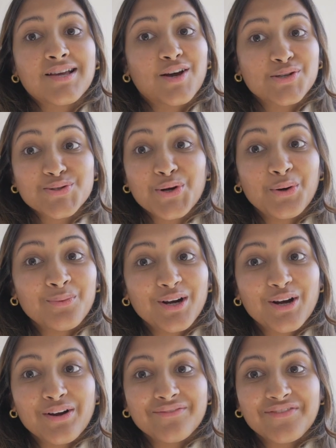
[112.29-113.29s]
I also don't
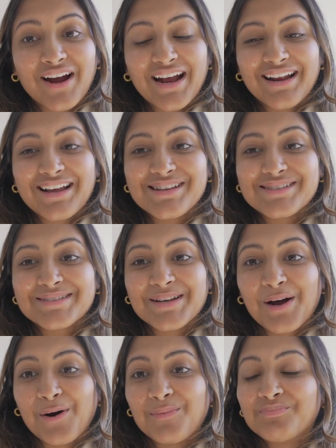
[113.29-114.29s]
work on Fridays
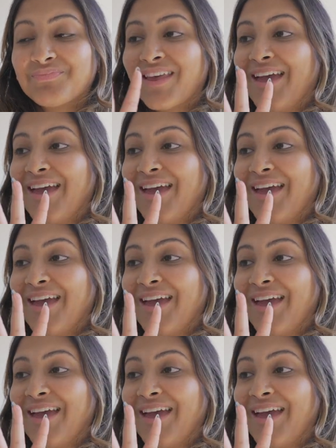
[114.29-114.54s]
so